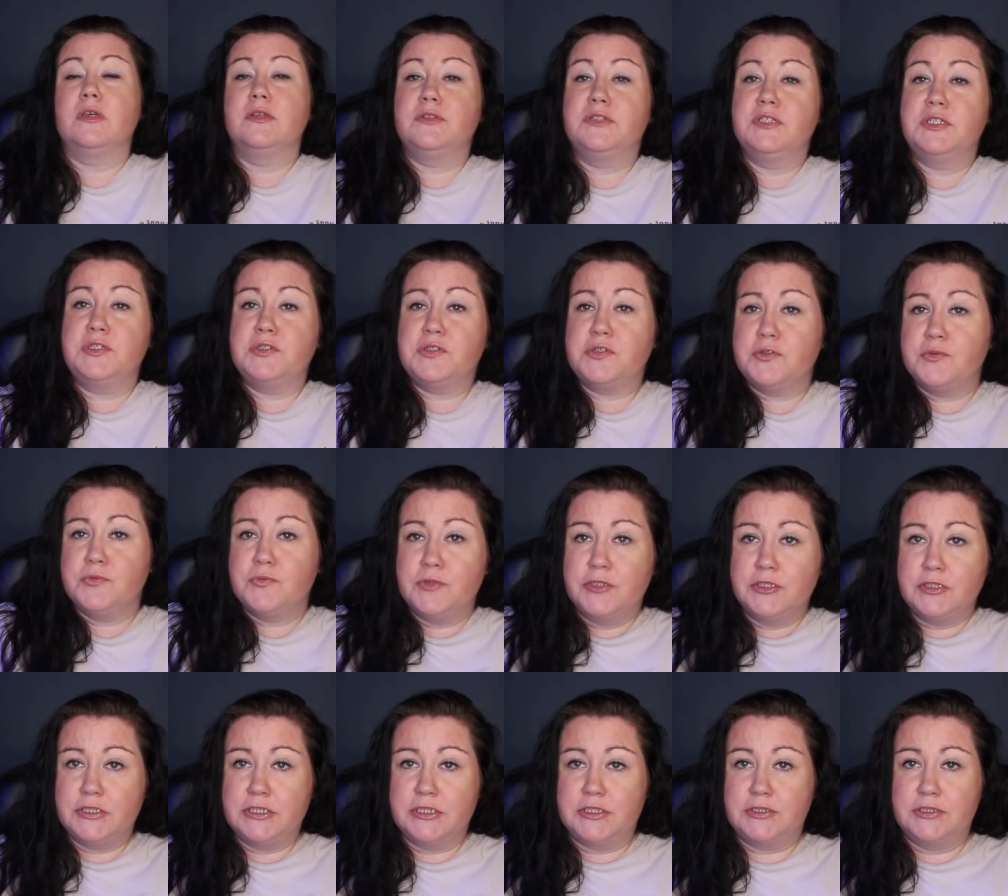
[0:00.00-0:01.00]
These are
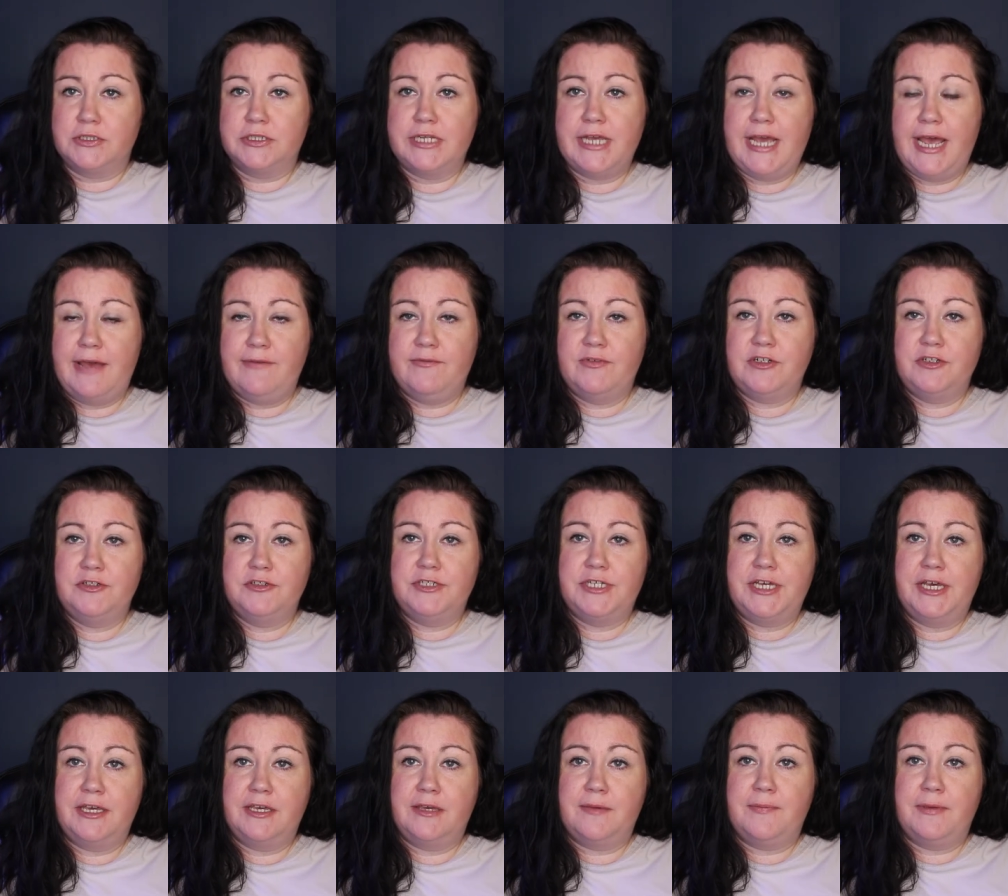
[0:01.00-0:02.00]
really good to have in your
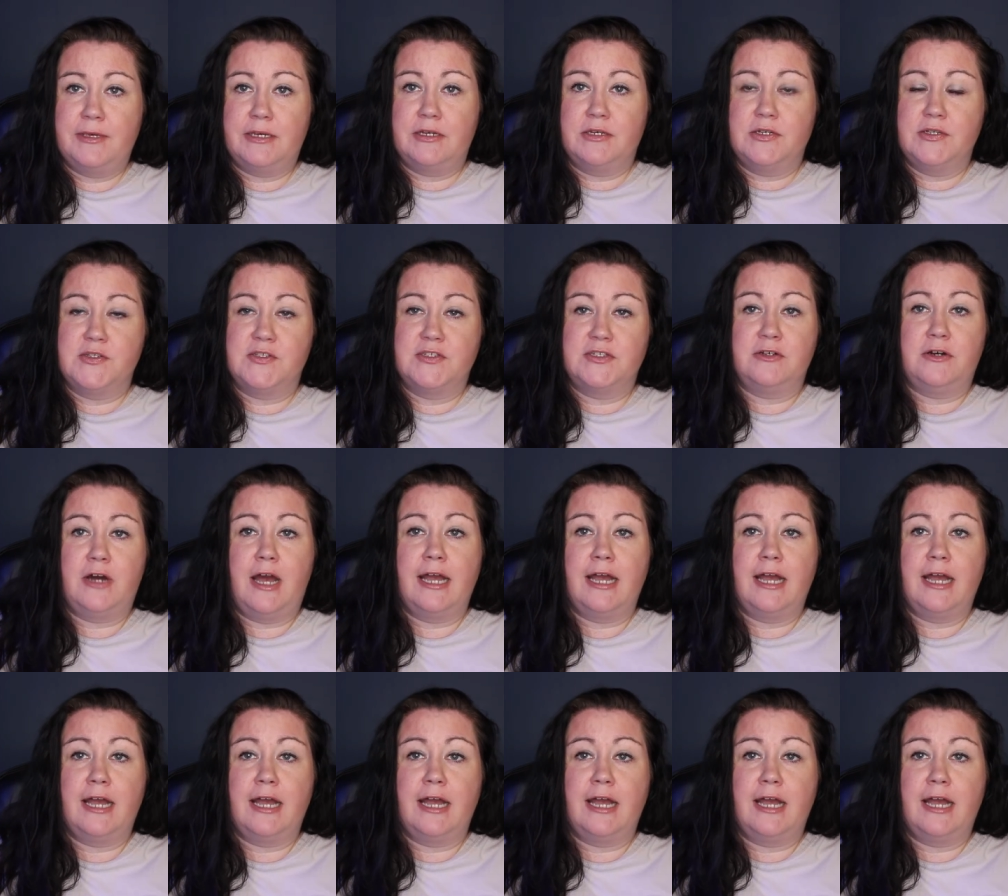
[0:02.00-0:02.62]
tank because they'll